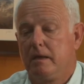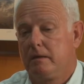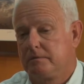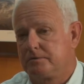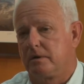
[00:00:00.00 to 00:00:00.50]

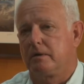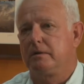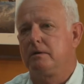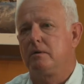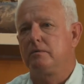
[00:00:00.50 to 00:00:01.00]
Sure,
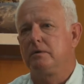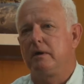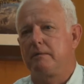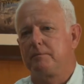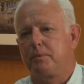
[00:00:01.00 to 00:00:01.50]
and you know, when you
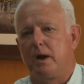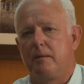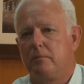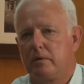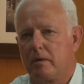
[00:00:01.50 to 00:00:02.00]
have a
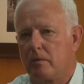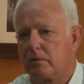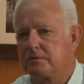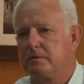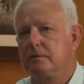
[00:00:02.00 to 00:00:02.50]
problem with a
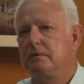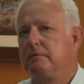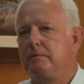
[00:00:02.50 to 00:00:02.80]
horse and